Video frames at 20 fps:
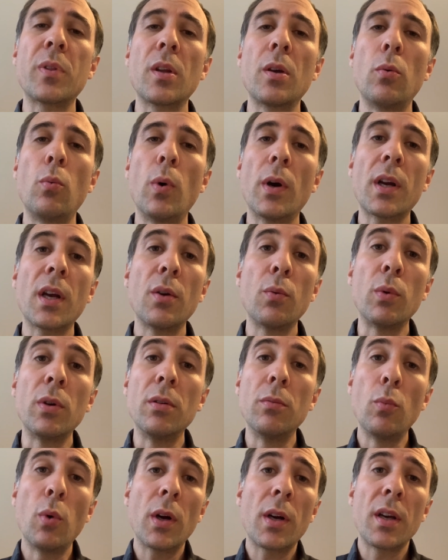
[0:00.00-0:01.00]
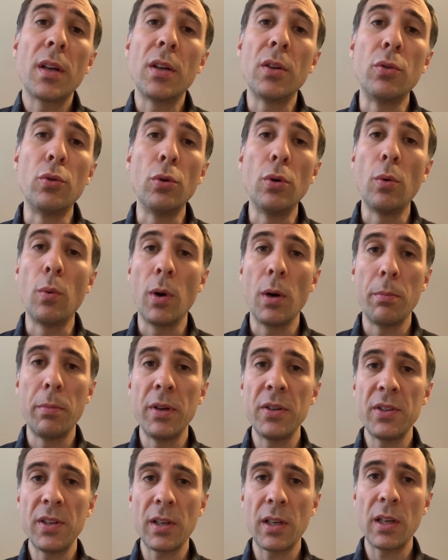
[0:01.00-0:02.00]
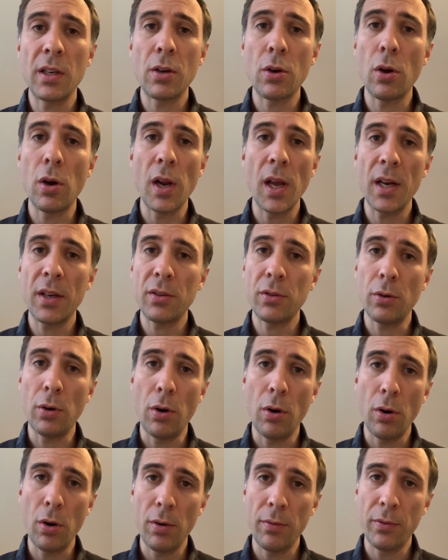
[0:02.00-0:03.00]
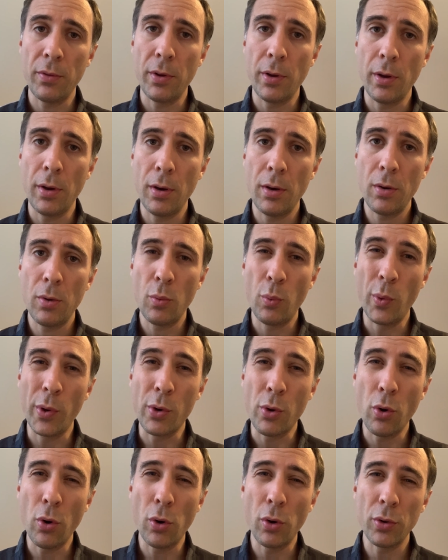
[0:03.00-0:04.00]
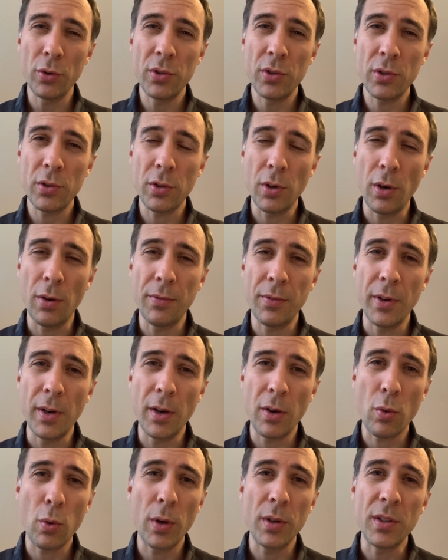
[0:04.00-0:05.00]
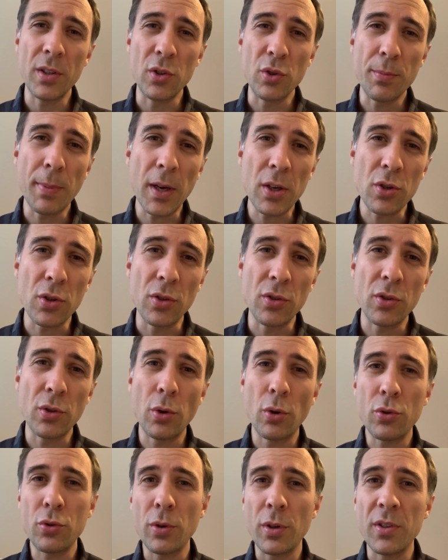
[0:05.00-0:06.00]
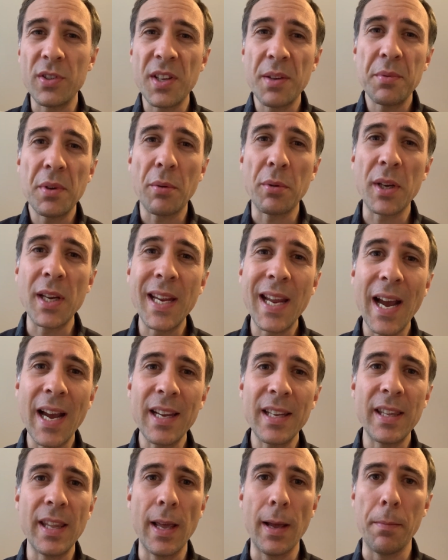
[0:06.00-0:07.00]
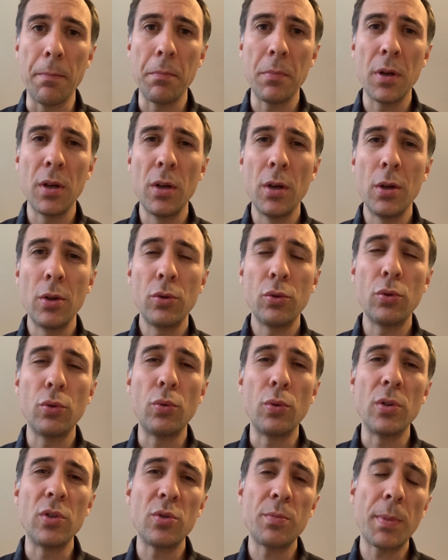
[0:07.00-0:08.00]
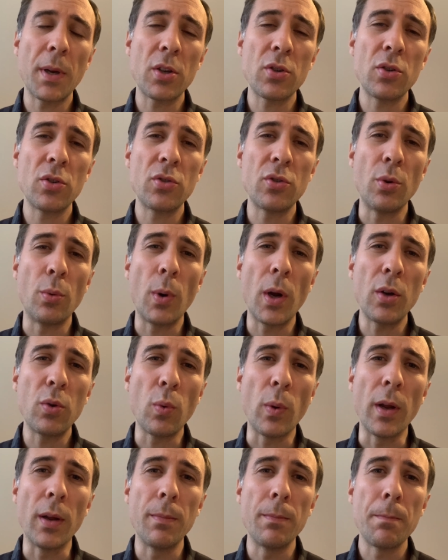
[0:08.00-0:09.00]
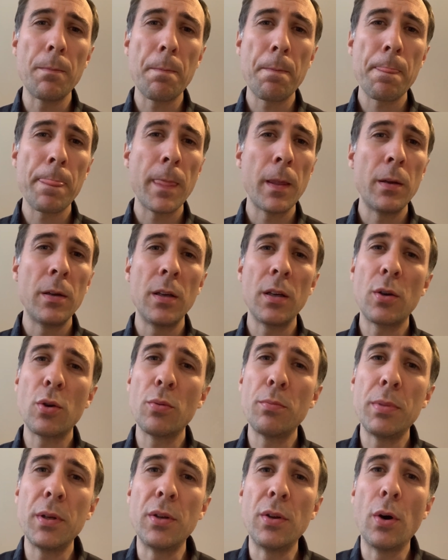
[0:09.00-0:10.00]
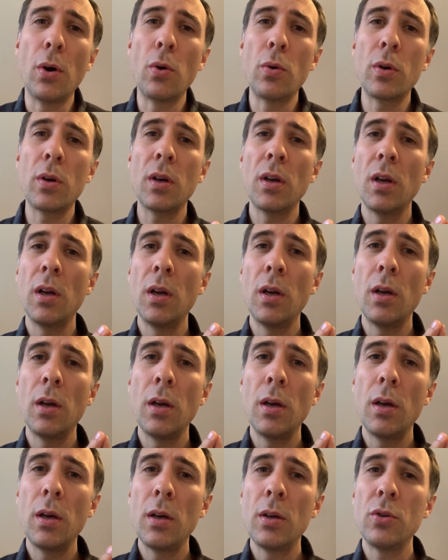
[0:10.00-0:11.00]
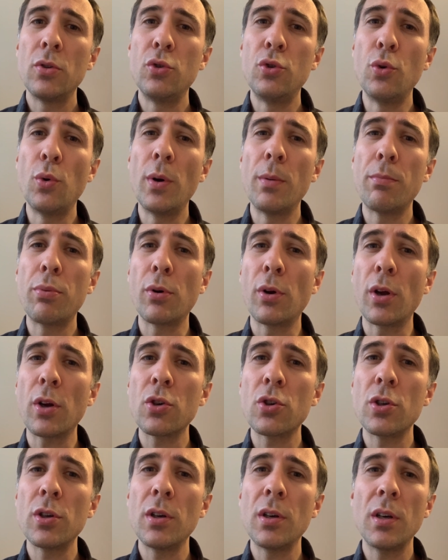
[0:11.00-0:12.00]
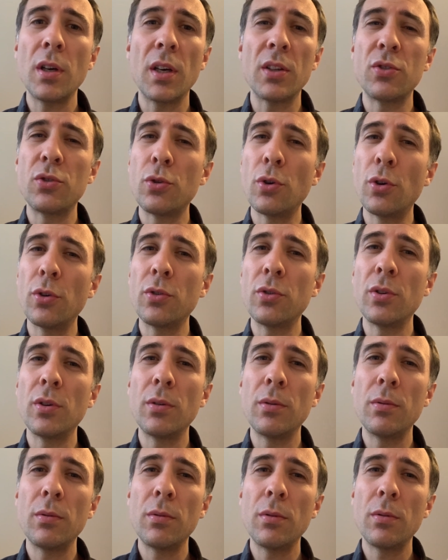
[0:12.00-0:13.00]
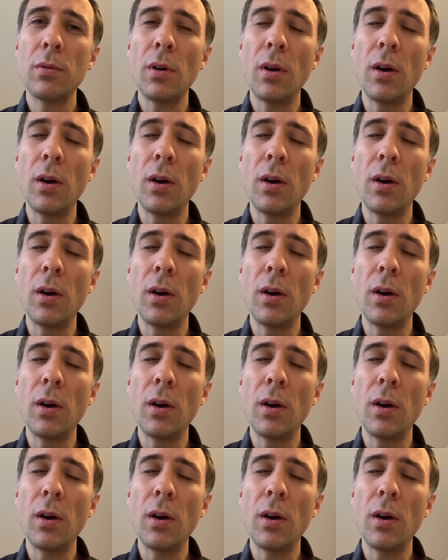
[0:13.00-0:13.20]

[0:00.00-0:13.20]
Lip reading: what can it do? Well, basically collect all of the records of their quality inspections and also at the same time guide them to do inspections the right way. It could be done during production at certain